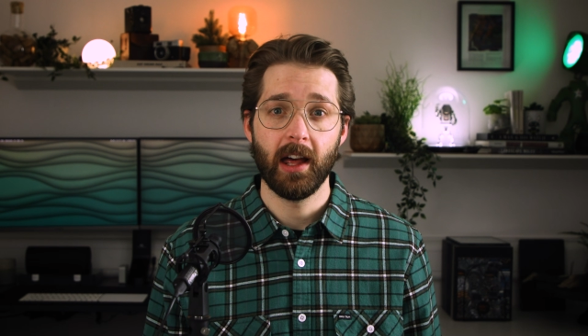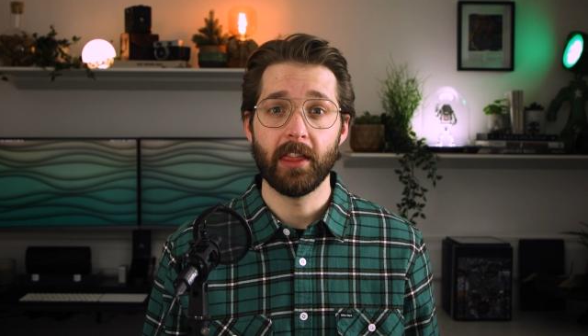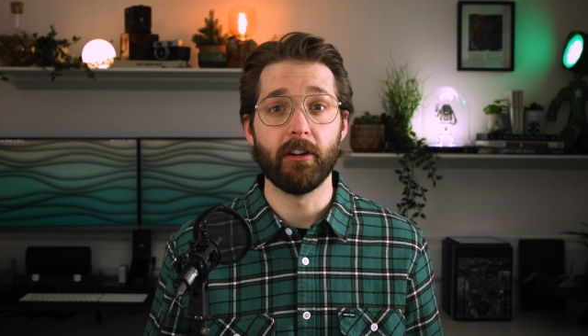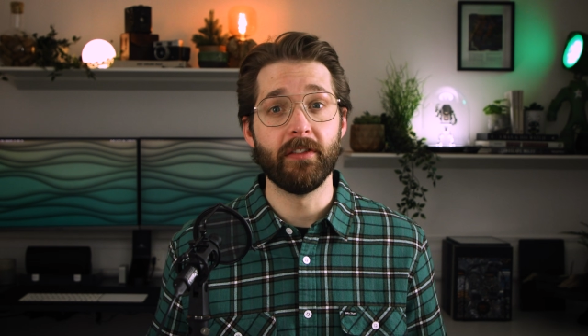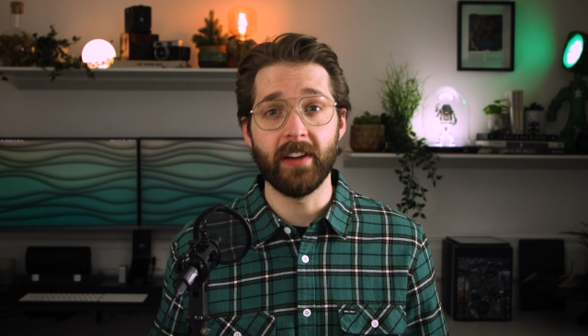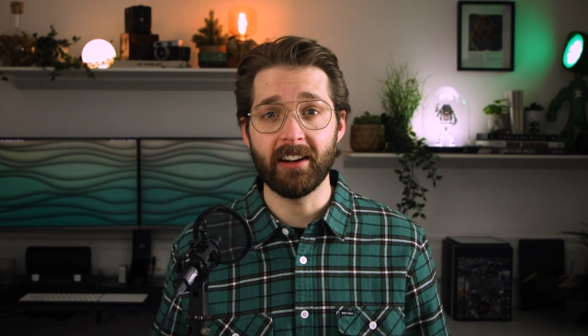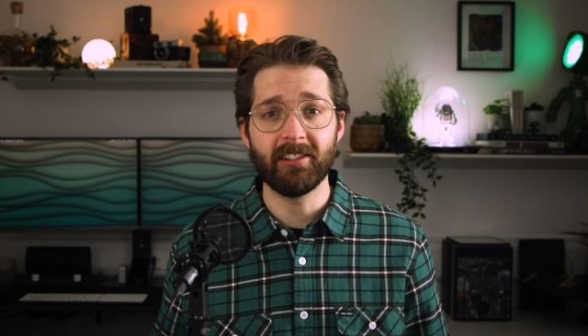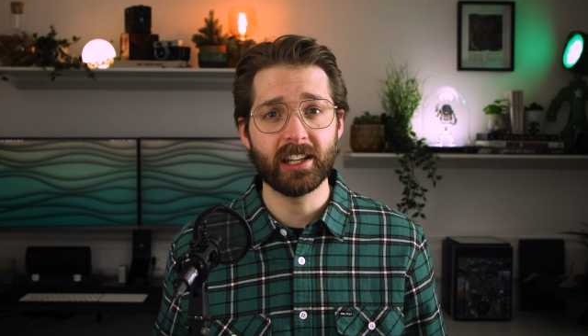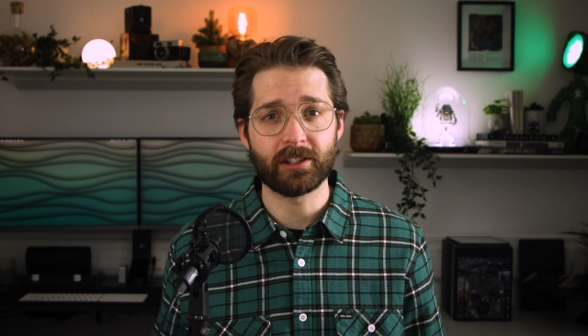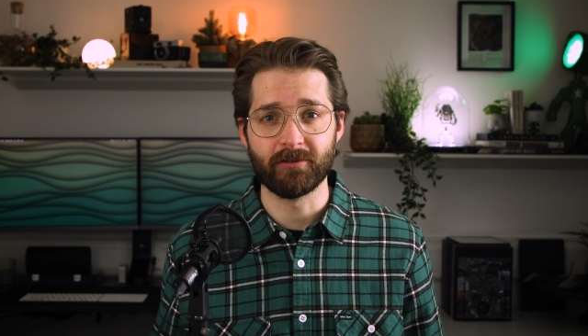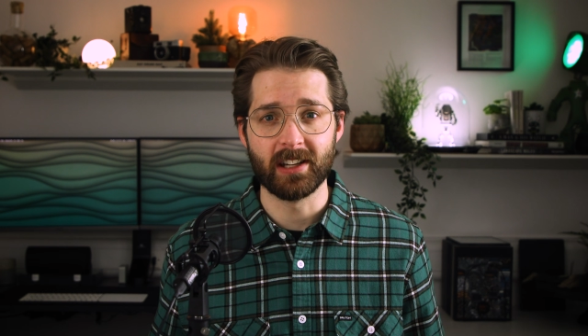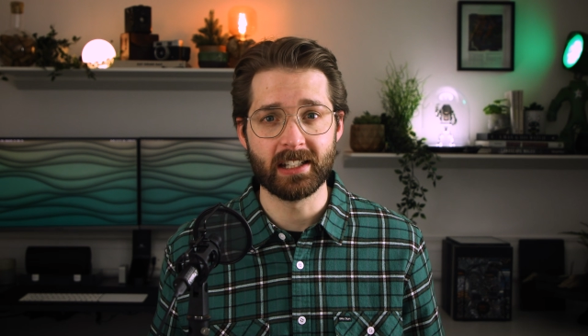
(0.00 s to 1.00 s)
There are
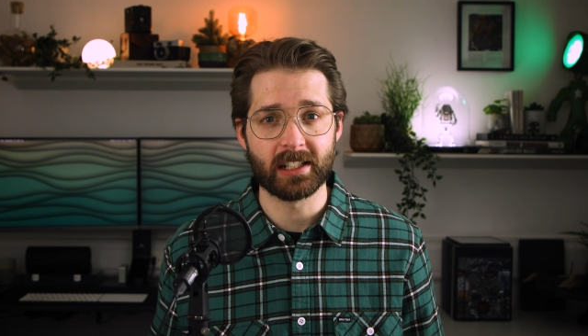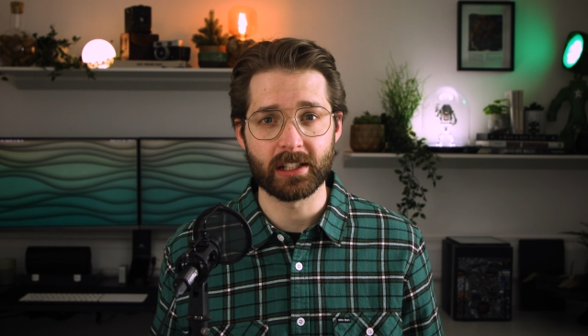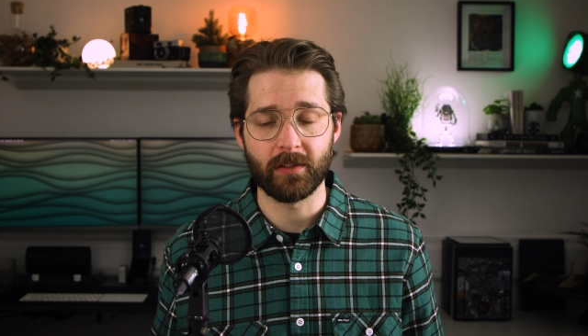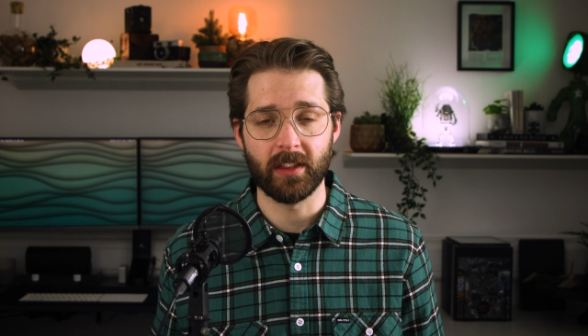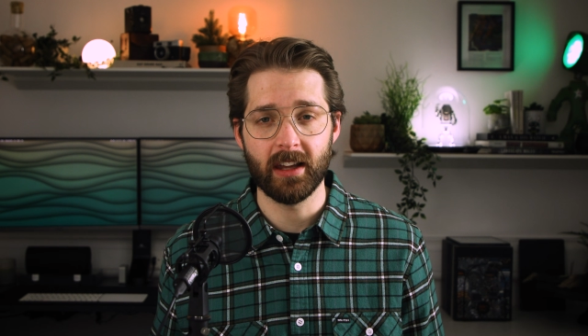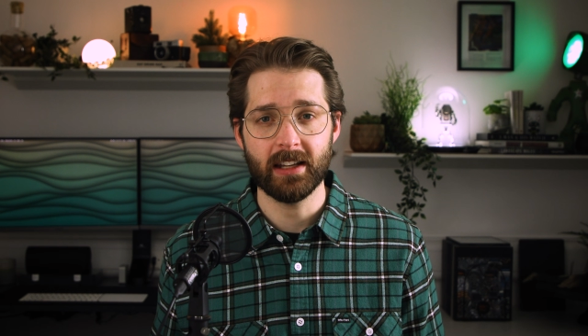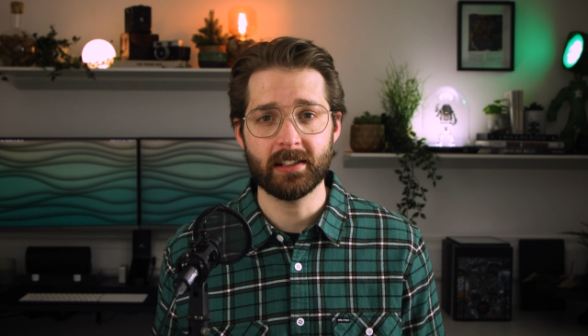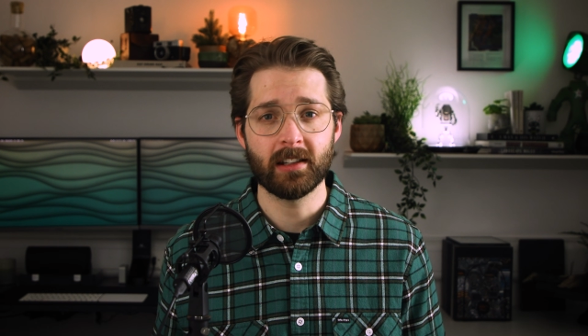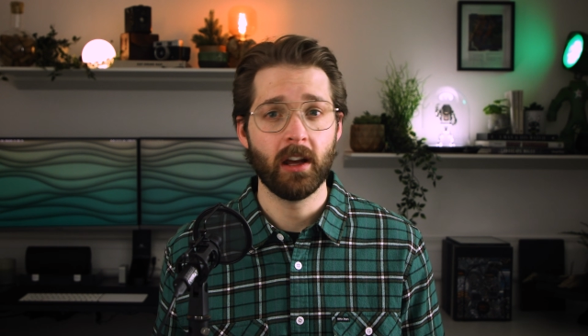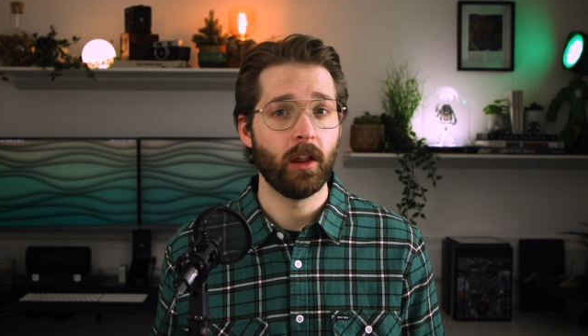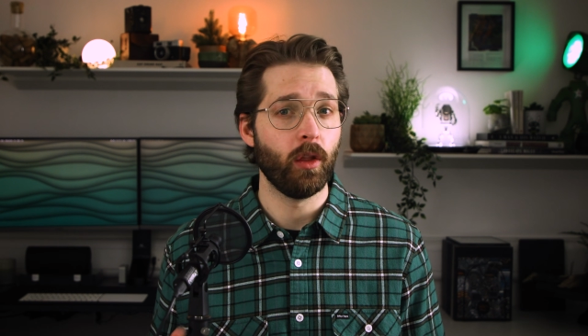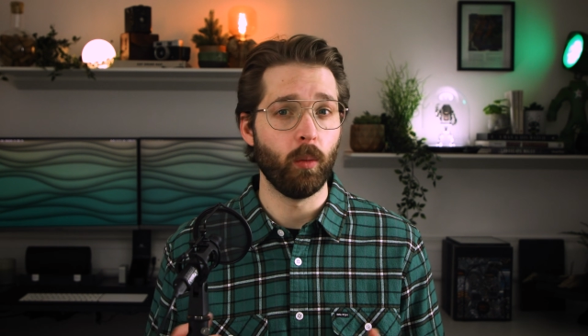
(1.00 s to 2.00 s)
various reasons for this,
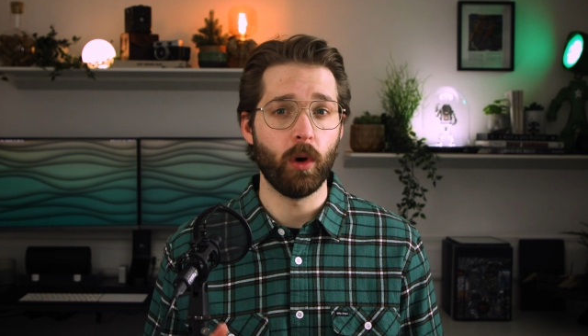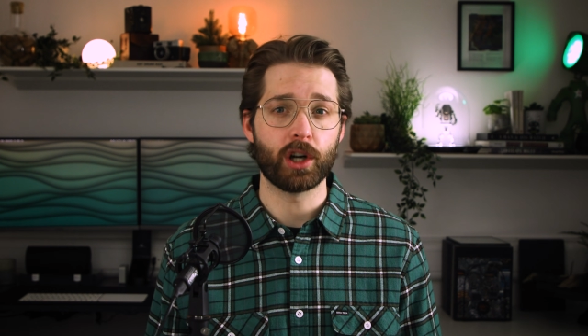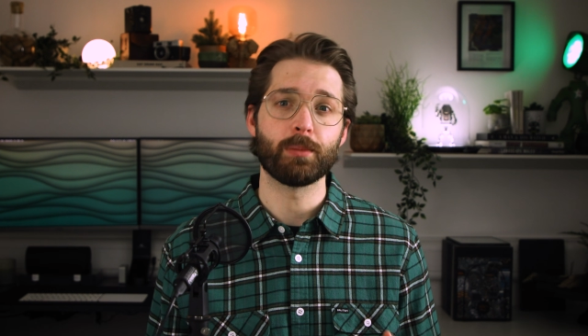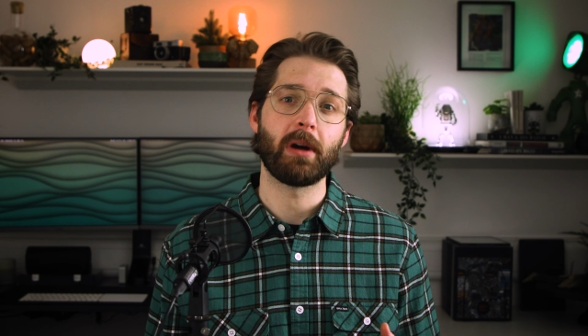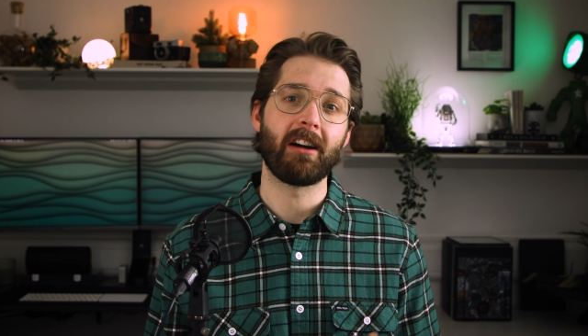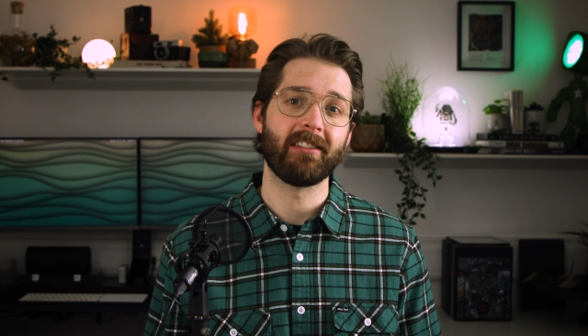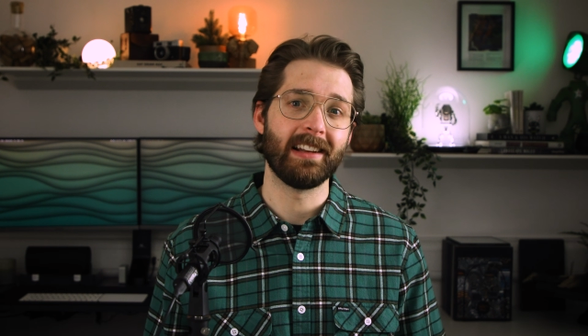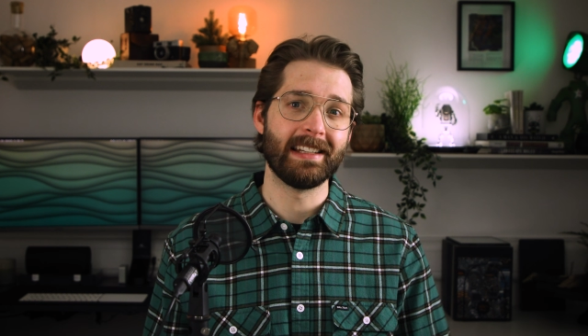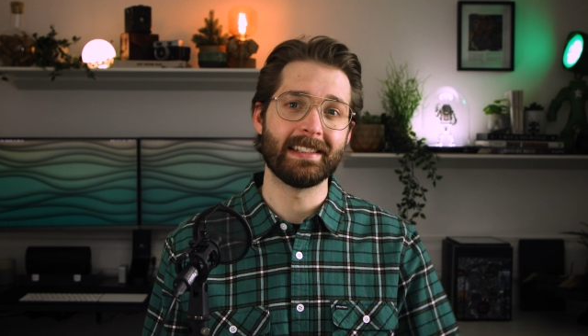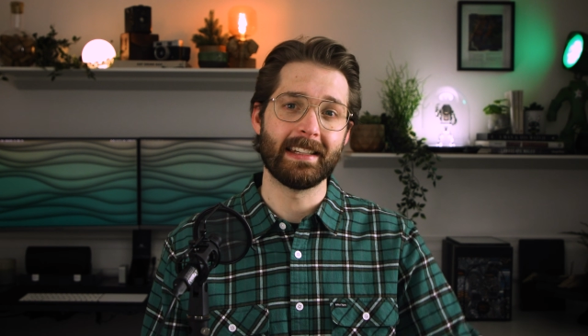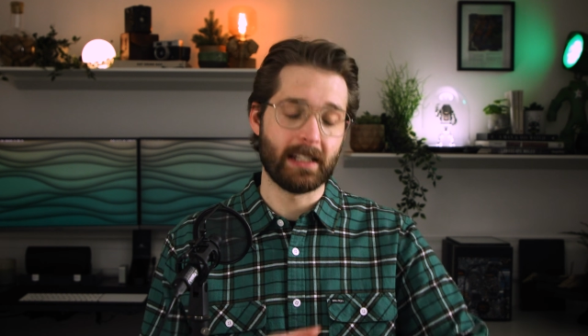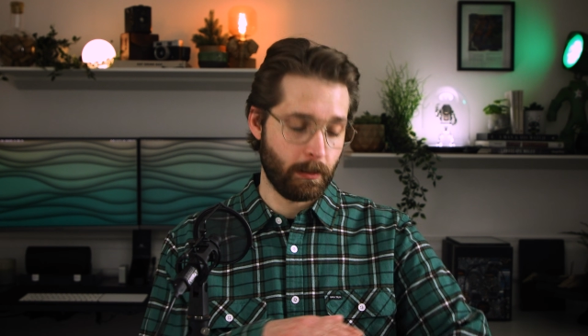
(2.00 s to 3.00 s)
the watch apparently
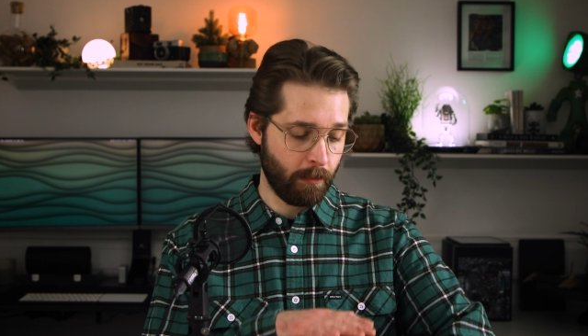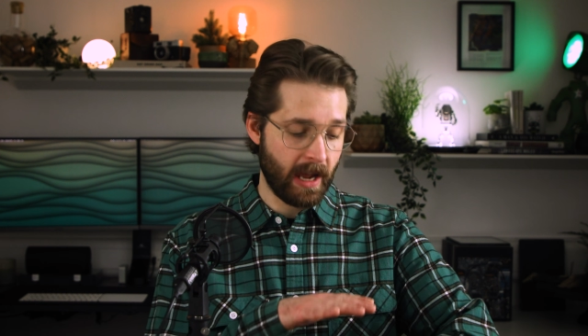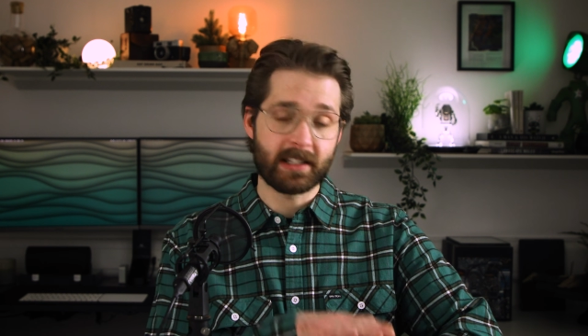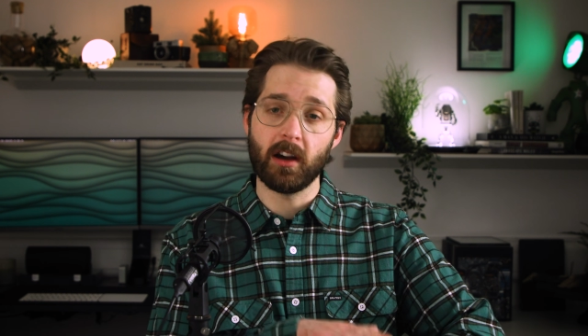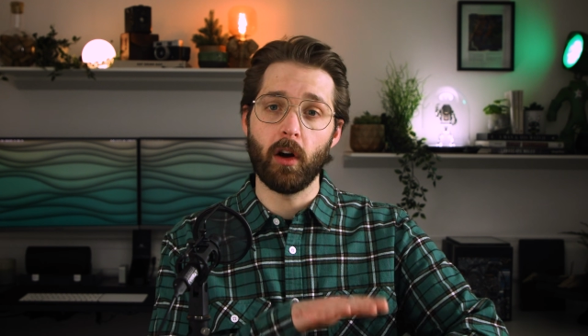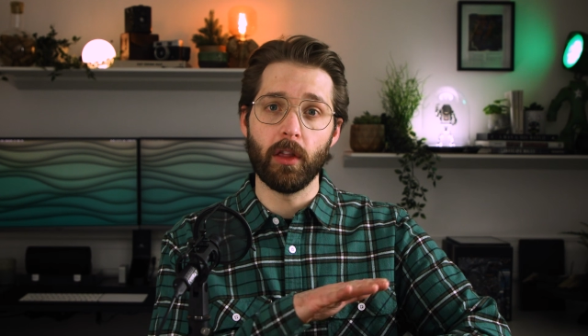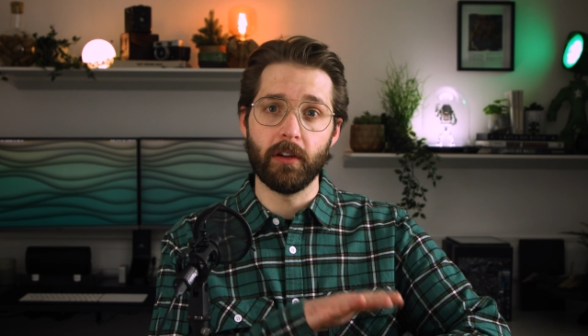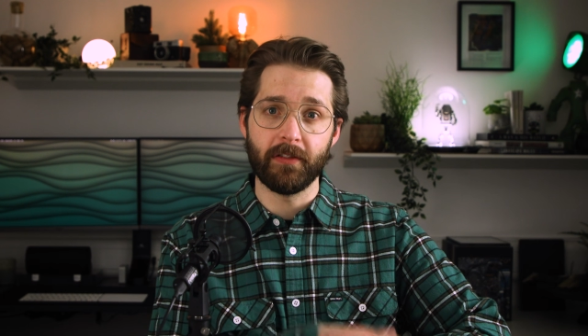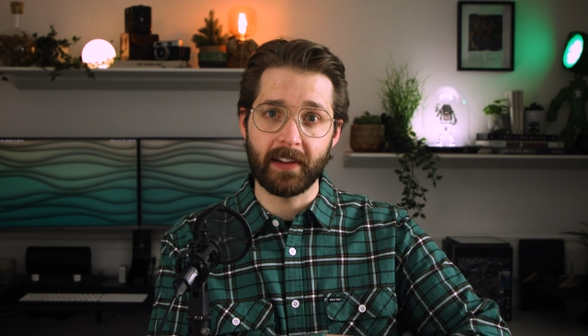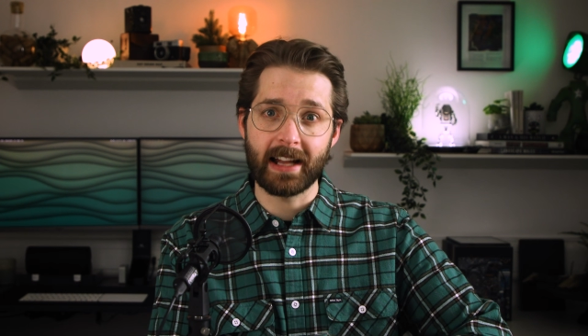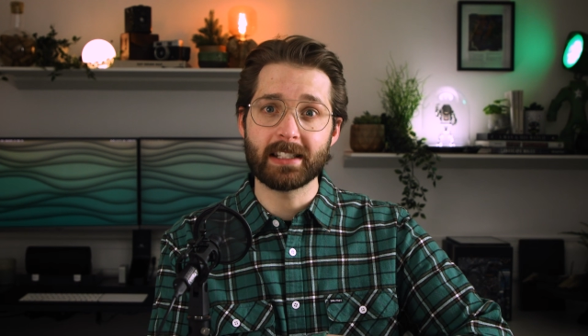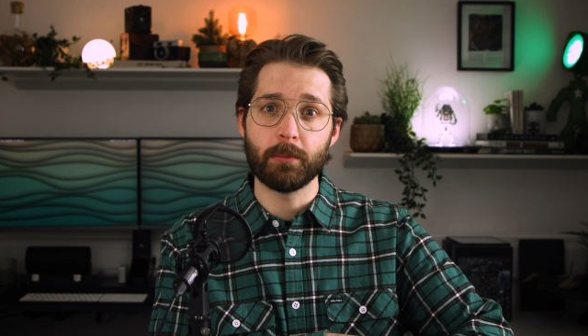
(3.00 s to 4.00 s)
sitting better on the
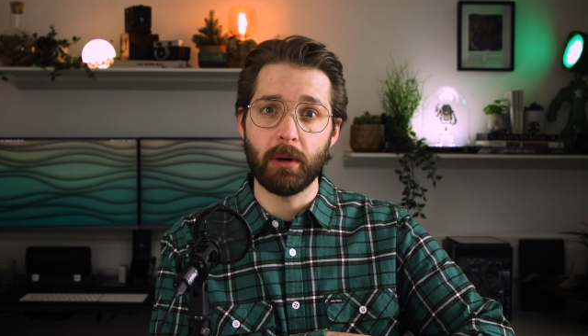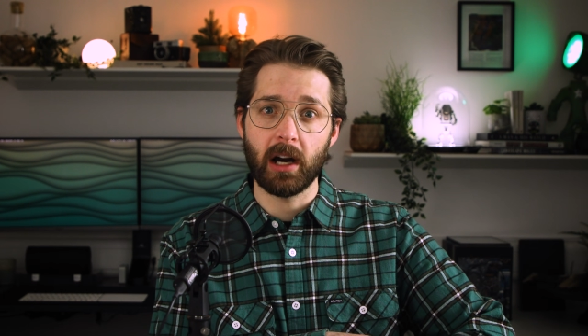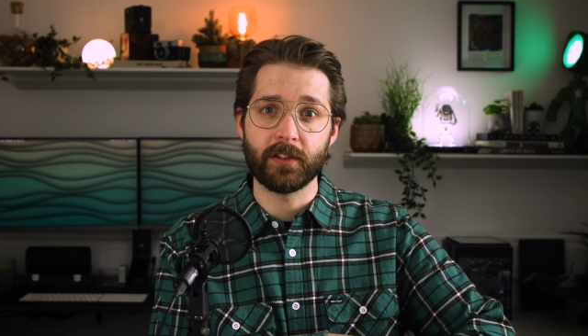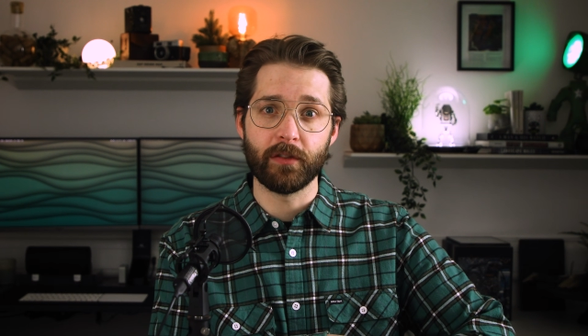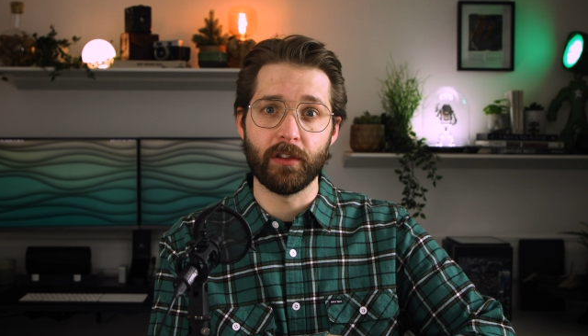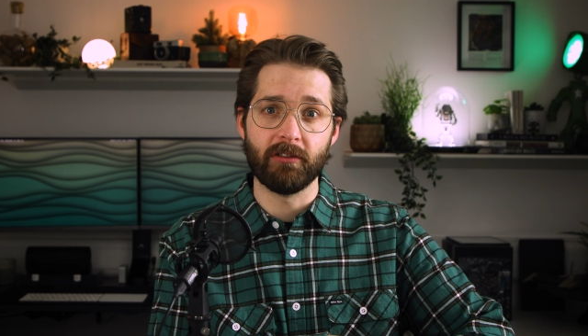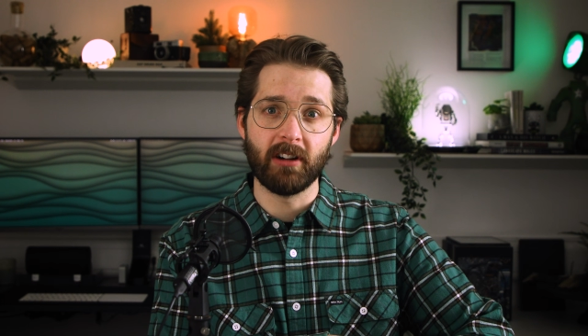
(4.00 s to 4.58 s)
flatter part of the